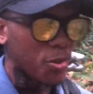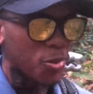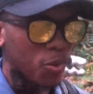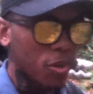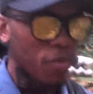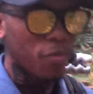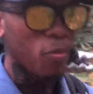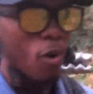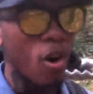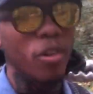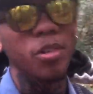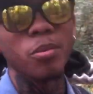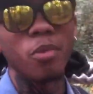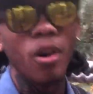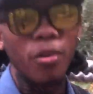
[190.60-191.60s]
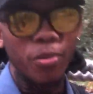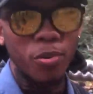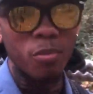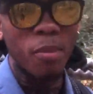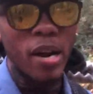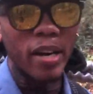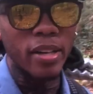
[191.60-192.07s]
sort of walk you all
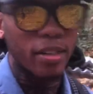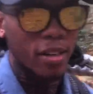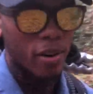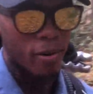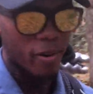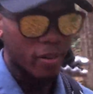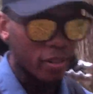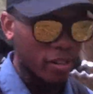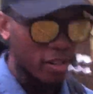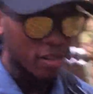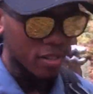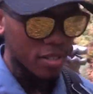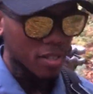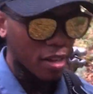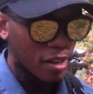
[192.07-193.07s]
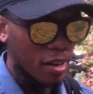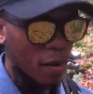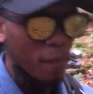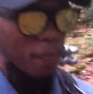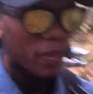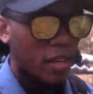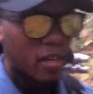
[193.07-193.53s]
through my current gear
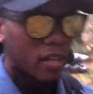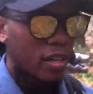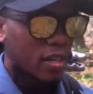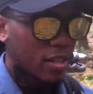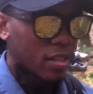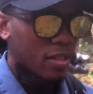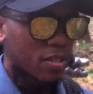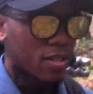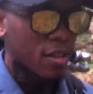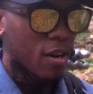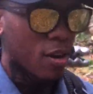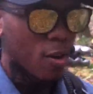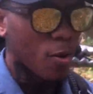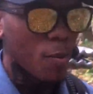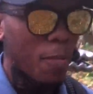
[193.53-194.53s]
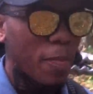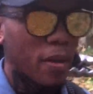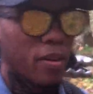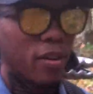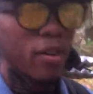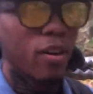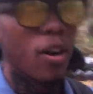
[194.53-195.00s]
setup. So
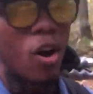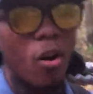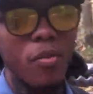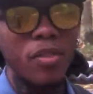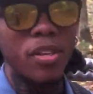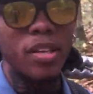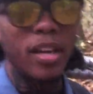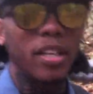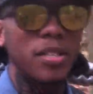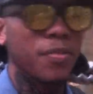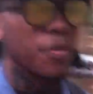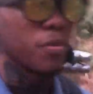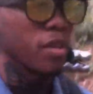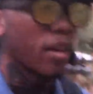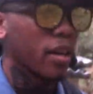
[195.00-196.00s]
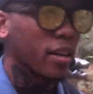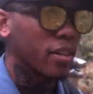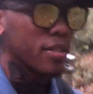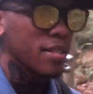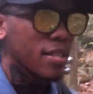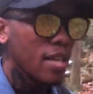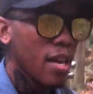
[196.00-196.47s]
over the next few
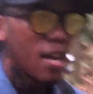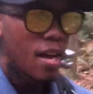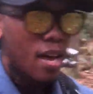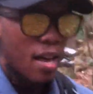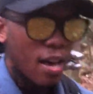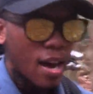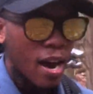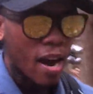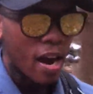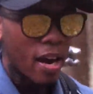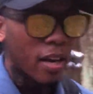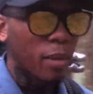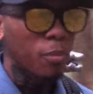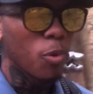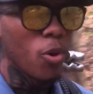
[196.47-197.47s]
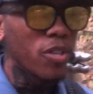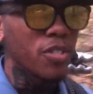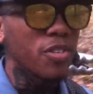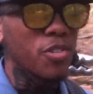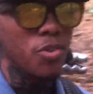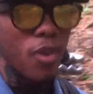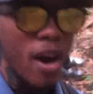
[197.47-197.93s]
days, I am going
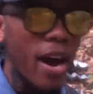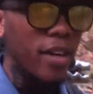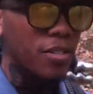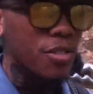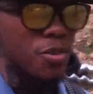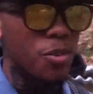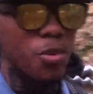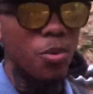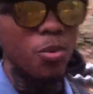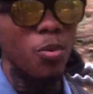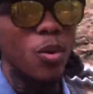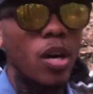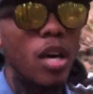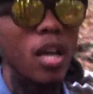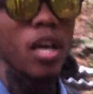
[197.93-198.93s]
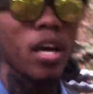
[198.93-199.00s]
to try to